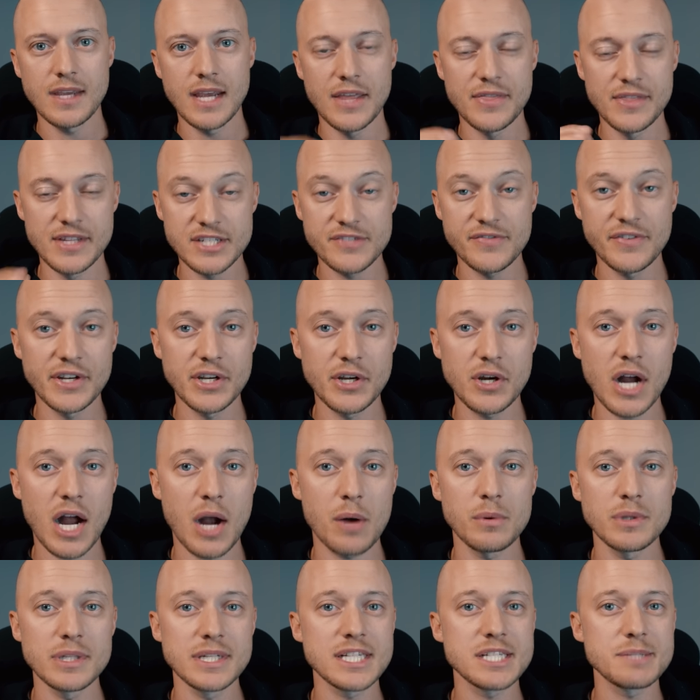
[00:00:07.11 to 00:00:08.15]
In this video, I
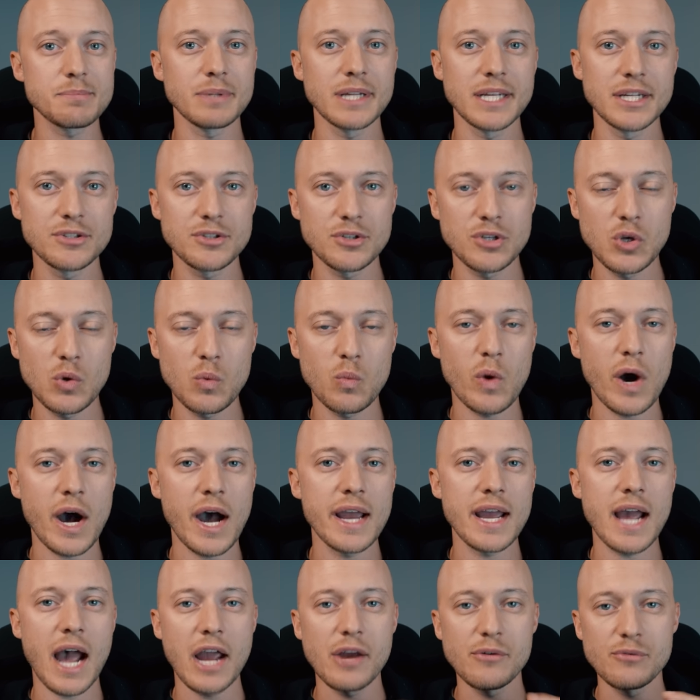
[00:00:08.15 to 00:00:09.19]
will explain to you
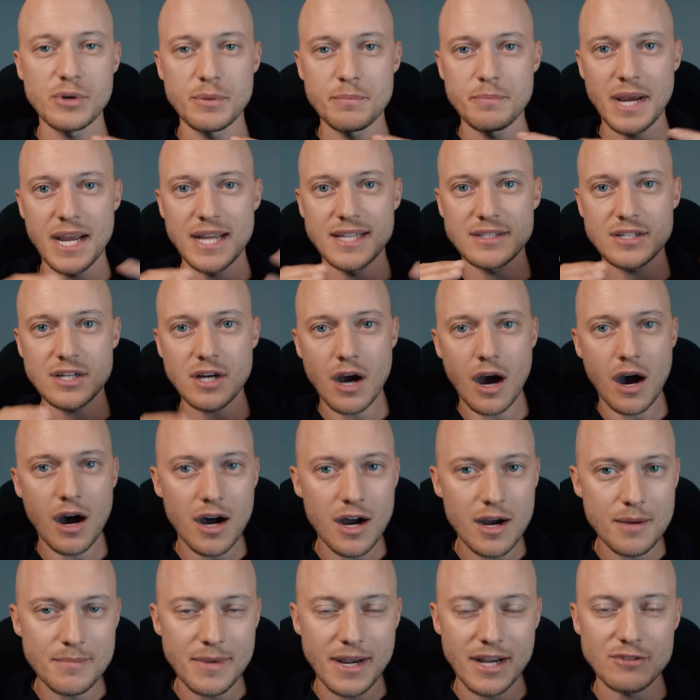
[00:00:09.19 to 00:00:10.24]
why I remained
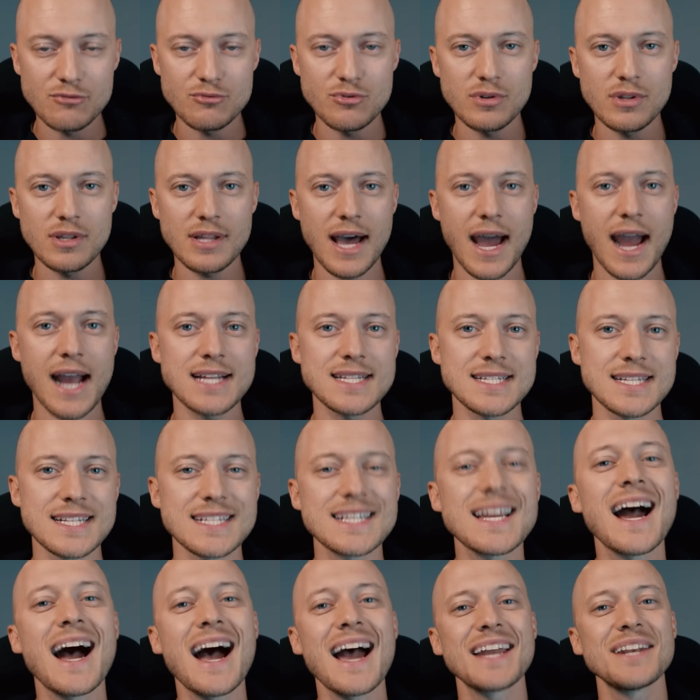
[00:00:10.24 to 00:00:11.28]
calm and relaxed and
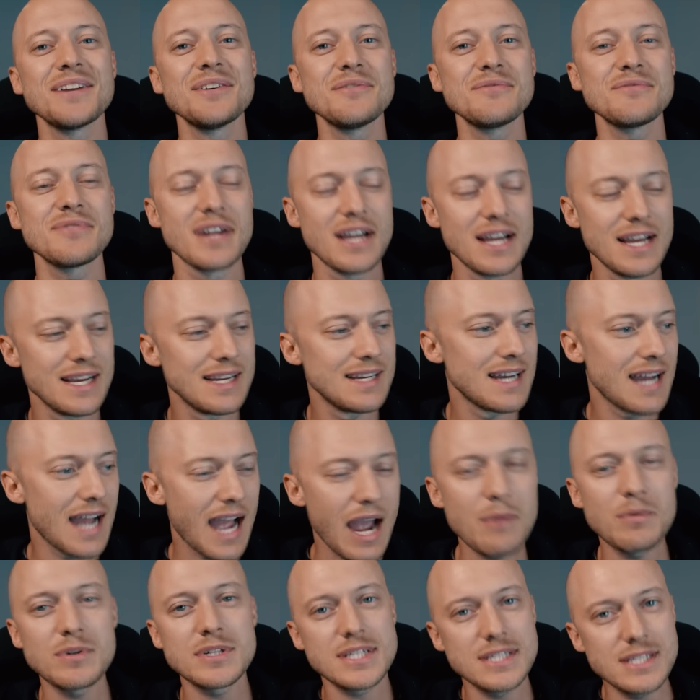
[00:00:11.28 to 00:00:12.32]
kind of,
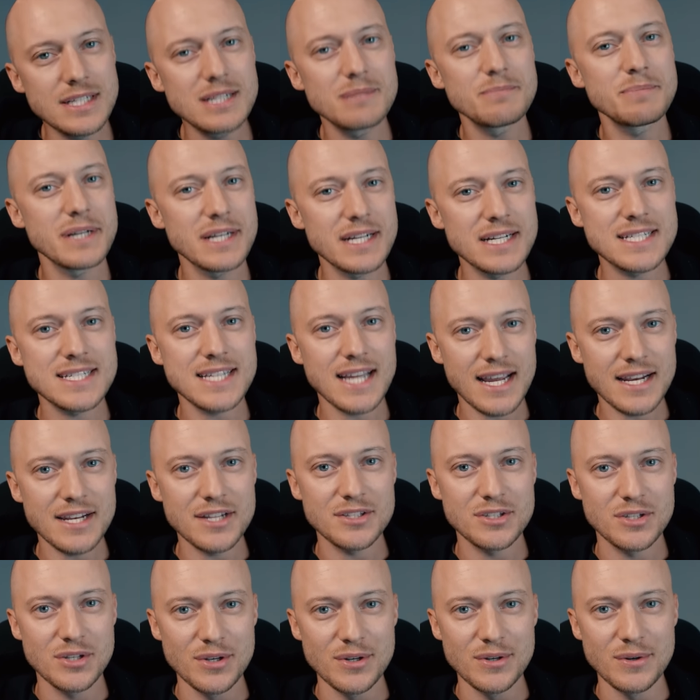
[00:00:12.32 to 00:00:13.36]
I was a little bit
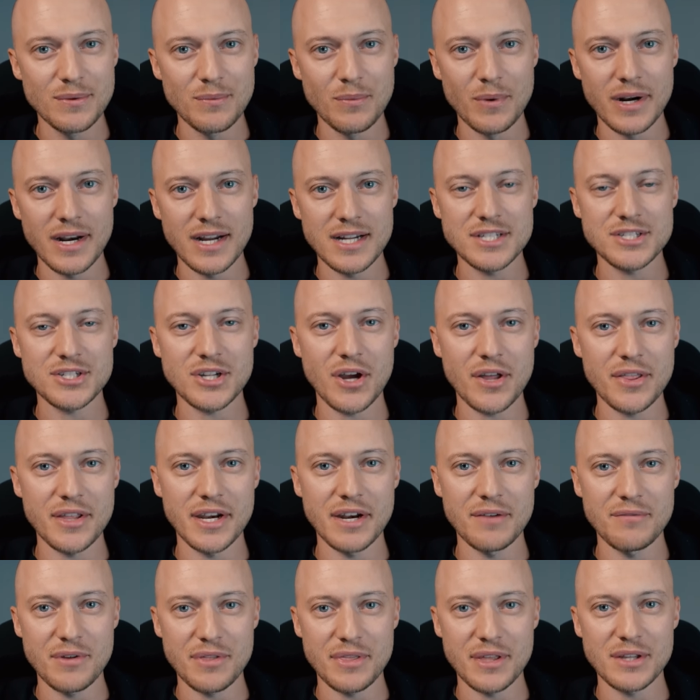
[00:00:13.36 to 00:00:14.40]
excited too when I saw that
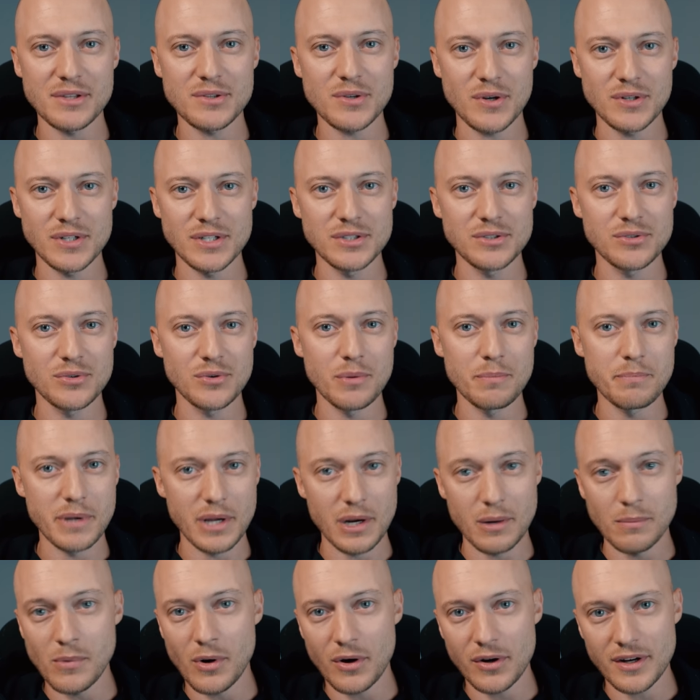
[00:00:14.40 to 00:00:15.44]
everything turned into a
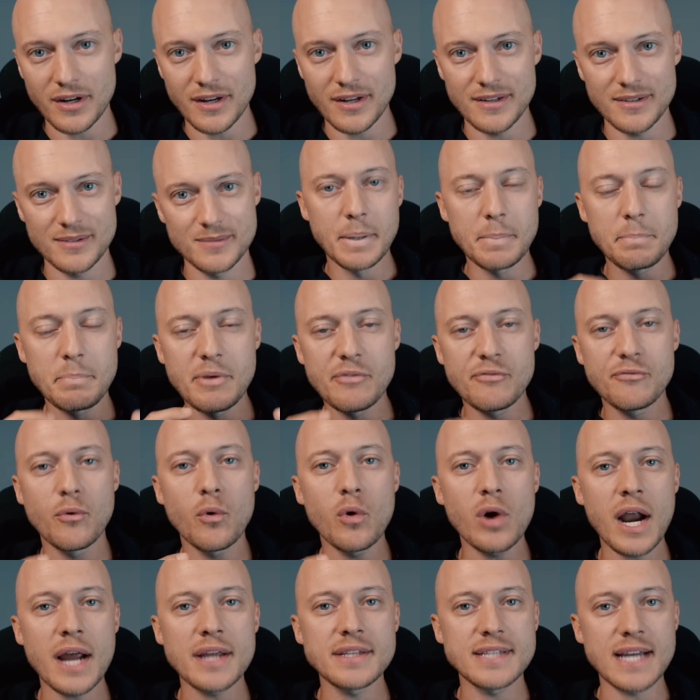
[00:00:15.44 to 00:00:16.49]
bear market. But
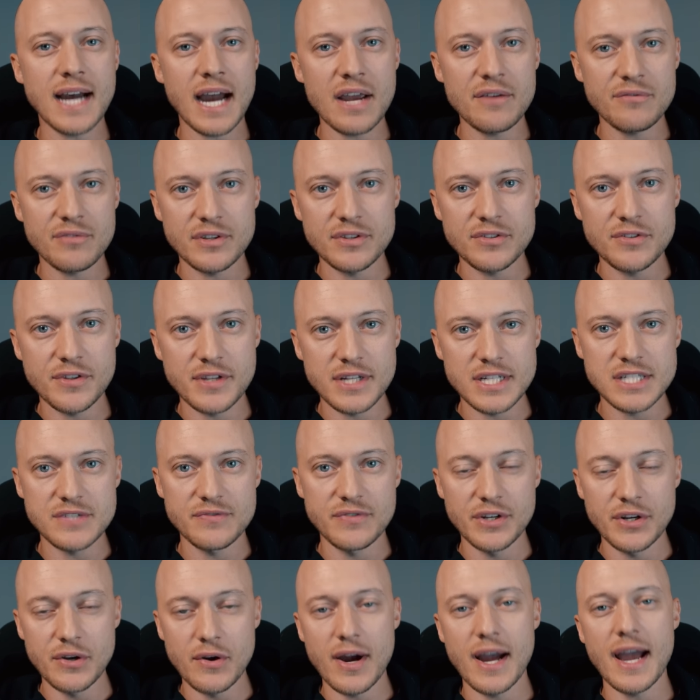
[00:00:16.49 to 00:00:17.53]
before I dive into this
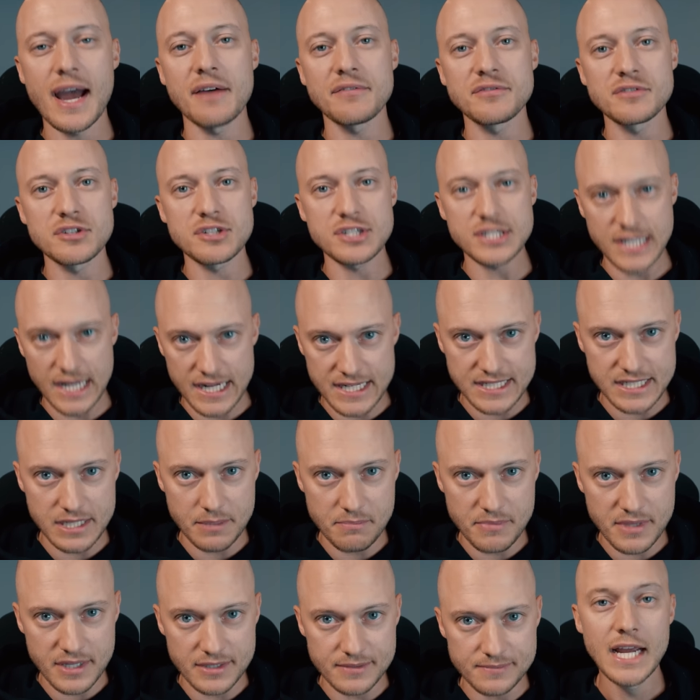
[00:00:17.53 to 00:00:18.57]
video, I have to say
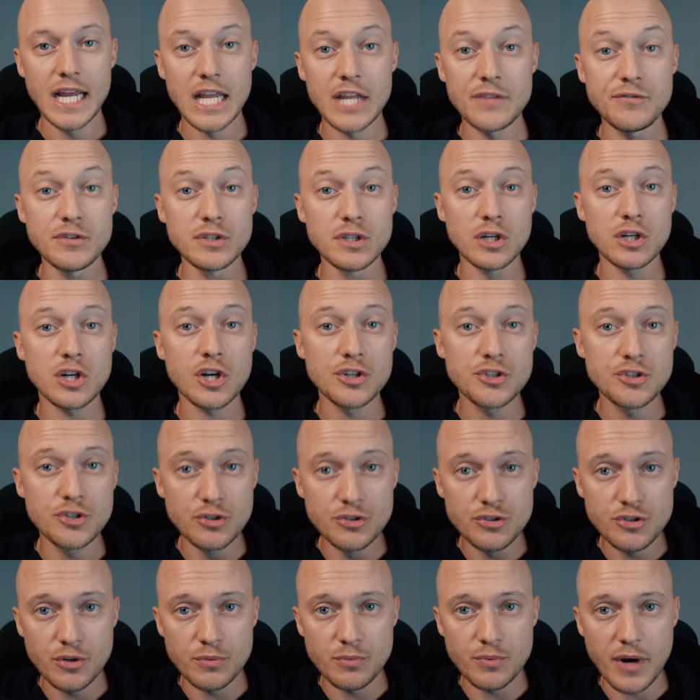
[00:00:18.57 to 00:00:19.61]
something. If you look on
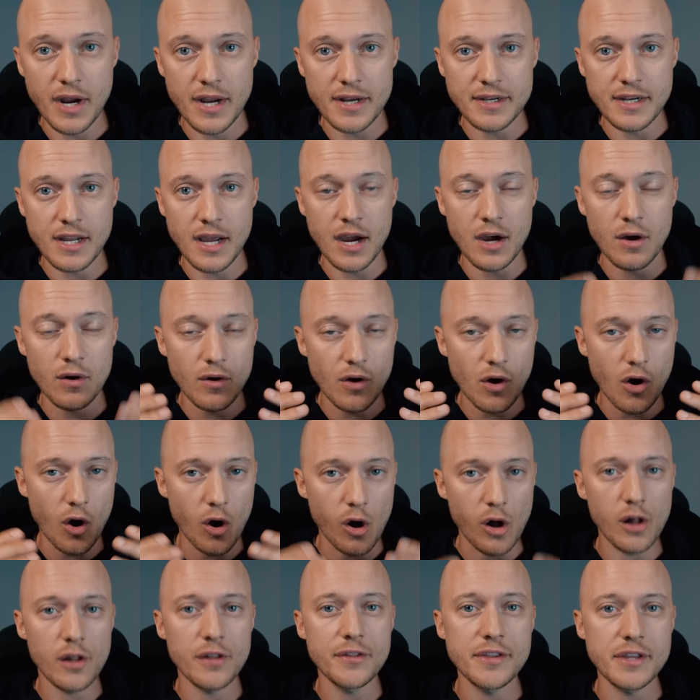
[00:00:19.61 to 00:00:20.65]
YouTube right now,
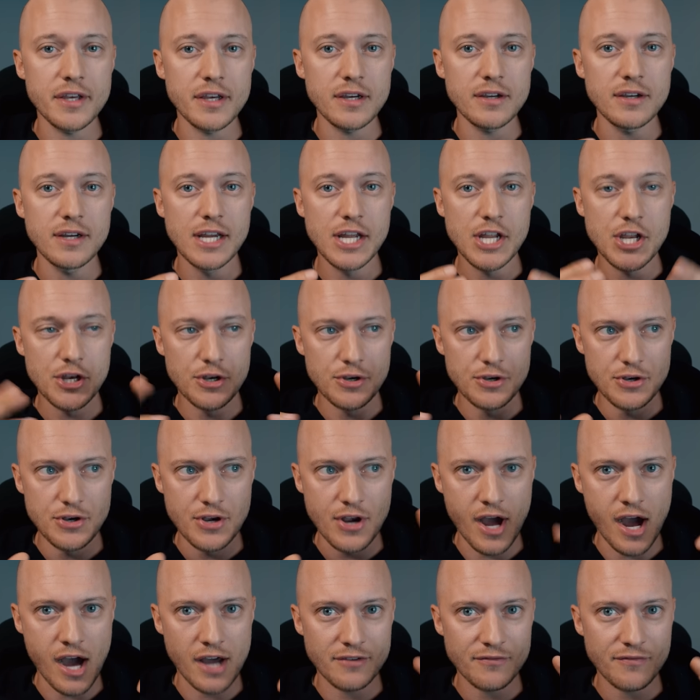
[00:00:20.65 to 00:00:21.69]
all the
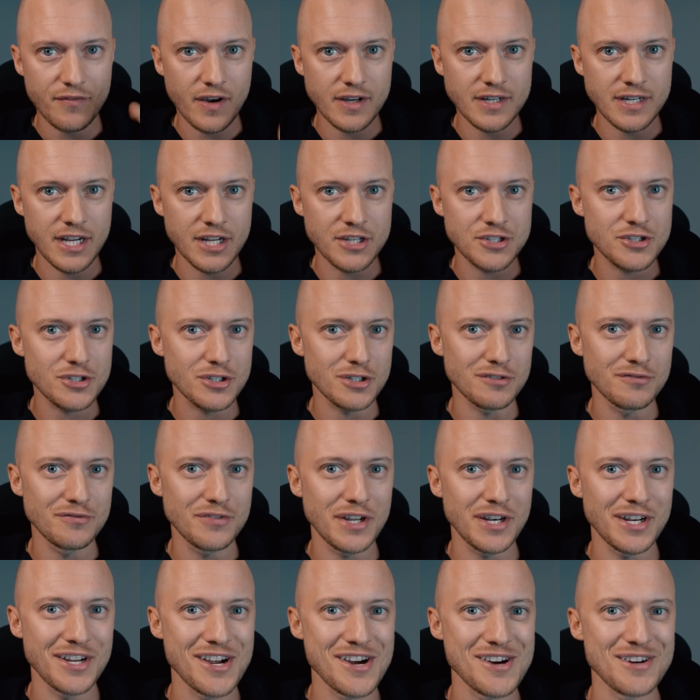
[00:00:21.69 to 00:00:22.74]
non-financial
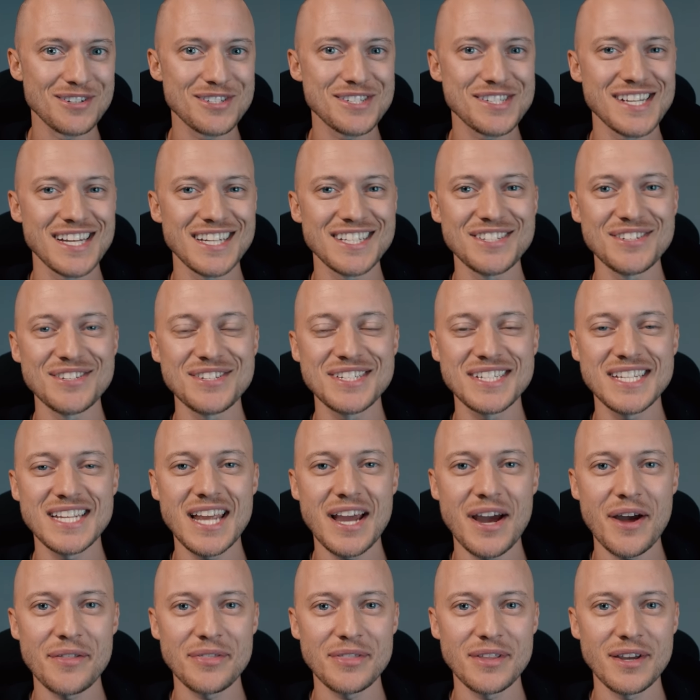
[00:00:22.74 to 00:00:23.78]
videos that you see
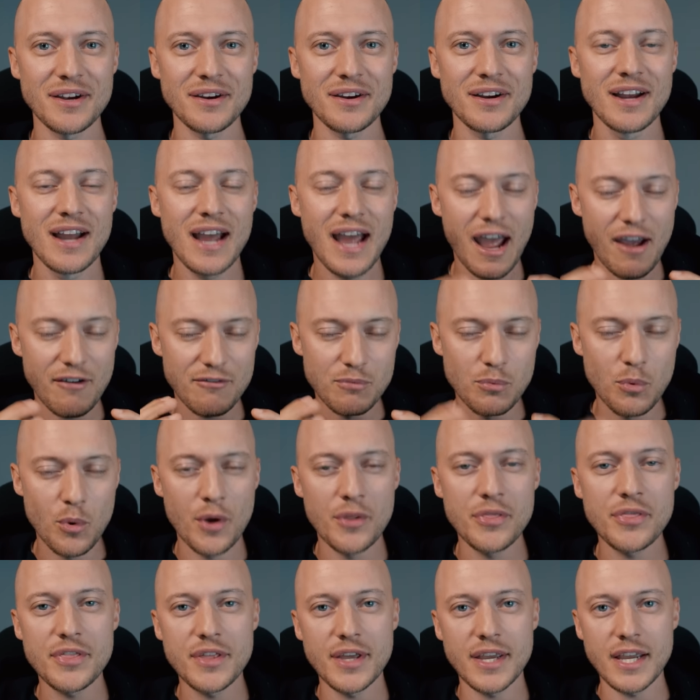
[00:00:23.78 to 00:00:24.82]
out there have
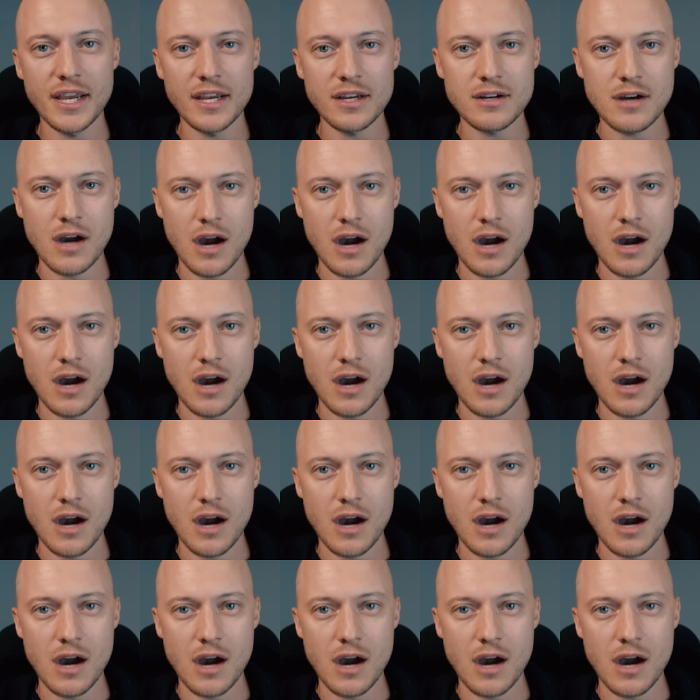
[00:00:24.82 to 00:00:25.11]
one thing in